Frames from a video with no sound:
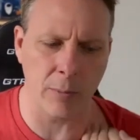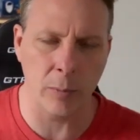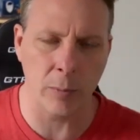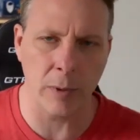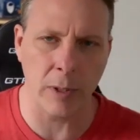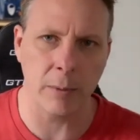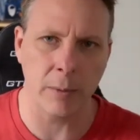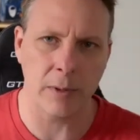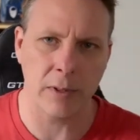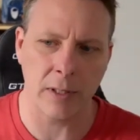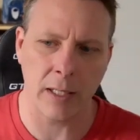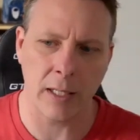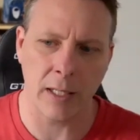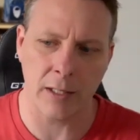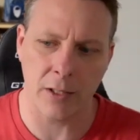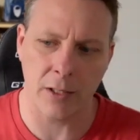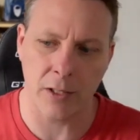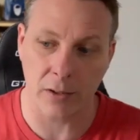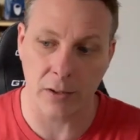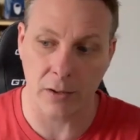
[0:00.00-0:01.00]
you'll be able to
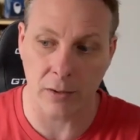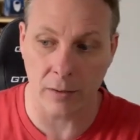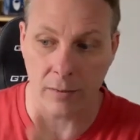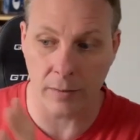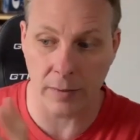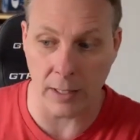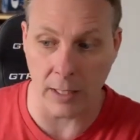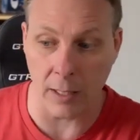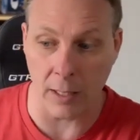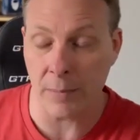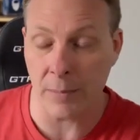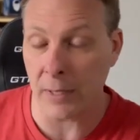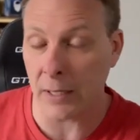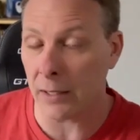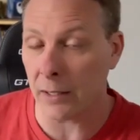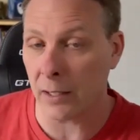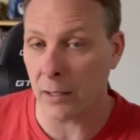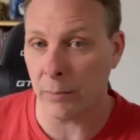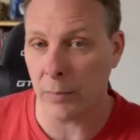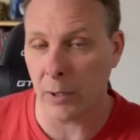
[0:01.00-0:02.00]
get just sort of the
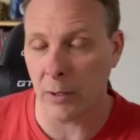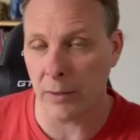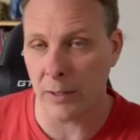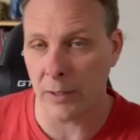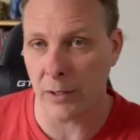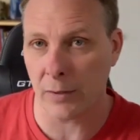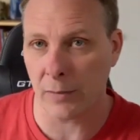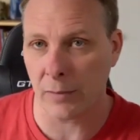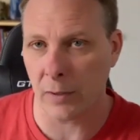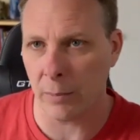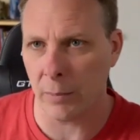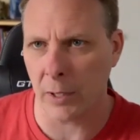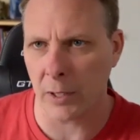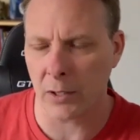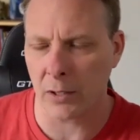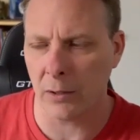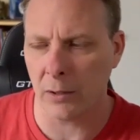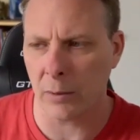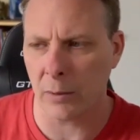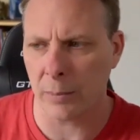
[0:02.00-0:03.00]
updated components for a
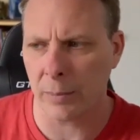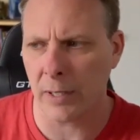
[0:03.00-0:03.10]
much lower